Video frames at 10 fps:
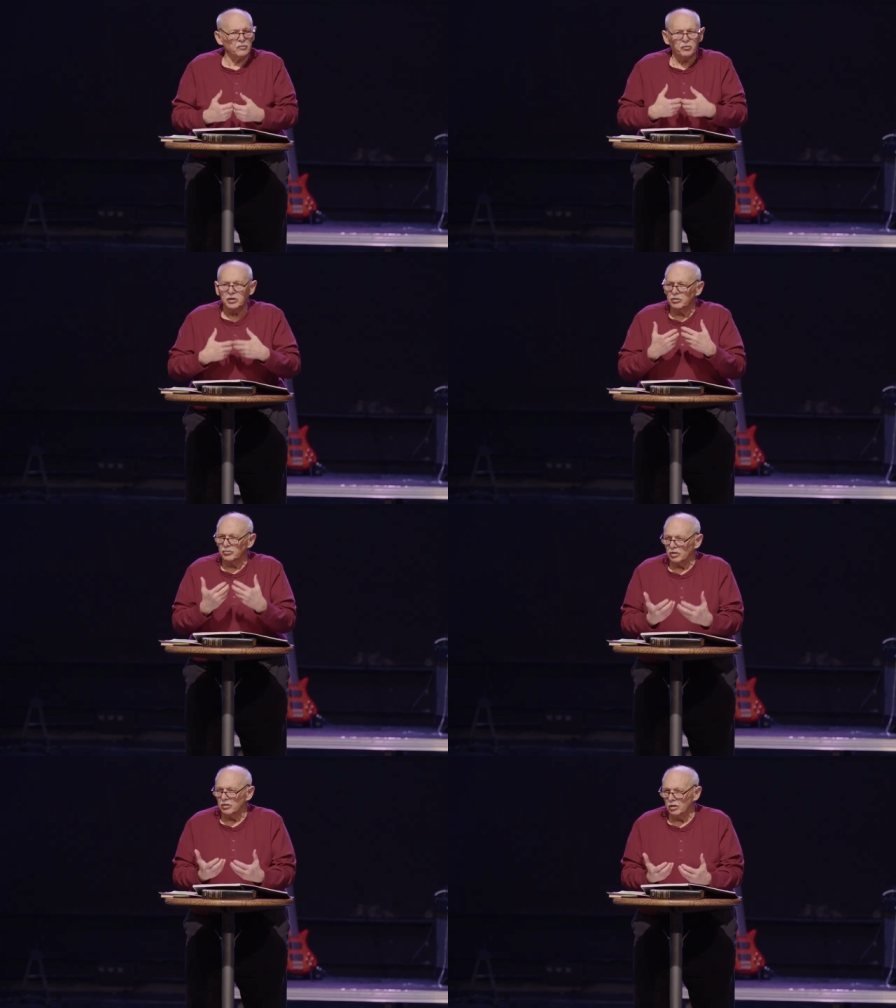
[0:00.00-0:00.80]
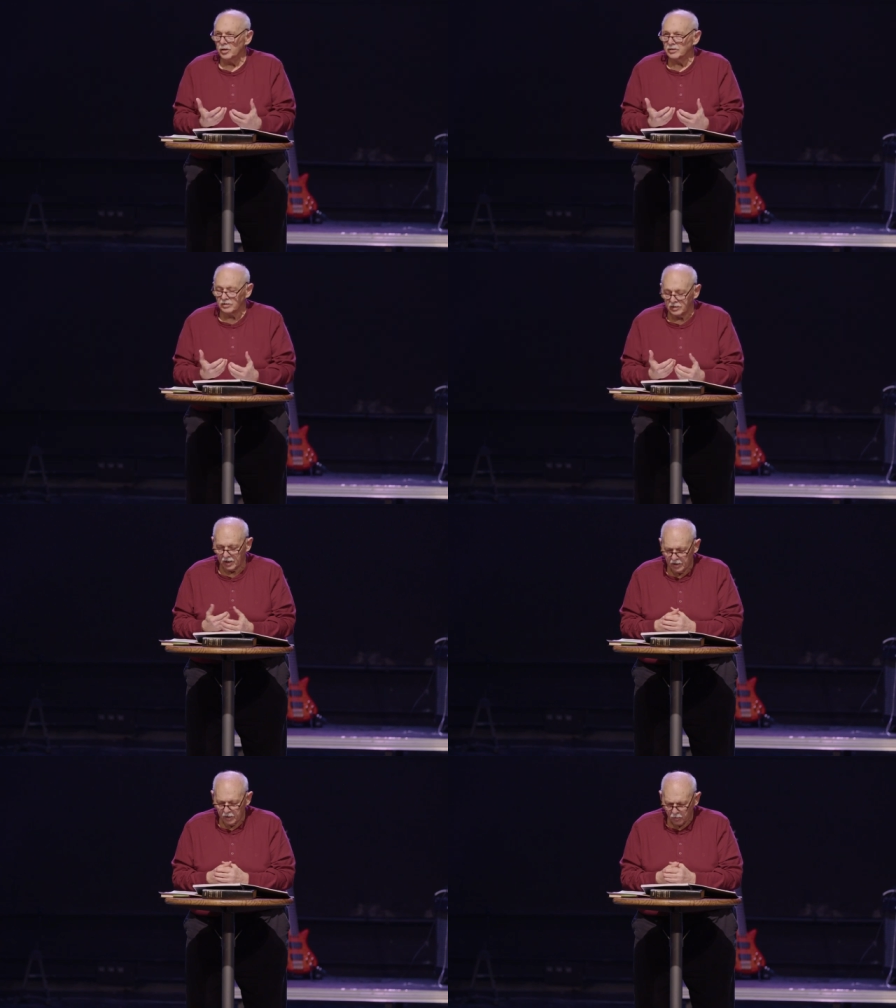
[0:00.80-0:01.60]
renewed a little bit
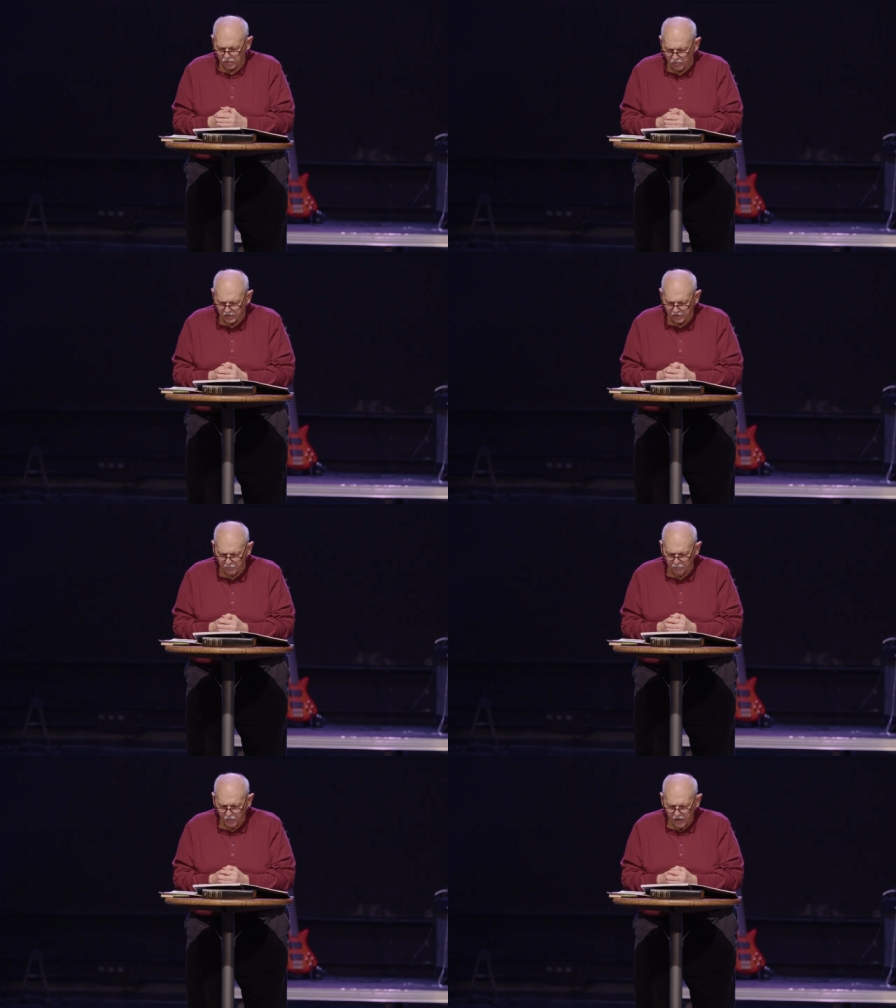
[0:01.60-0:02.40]
today, we're trusting.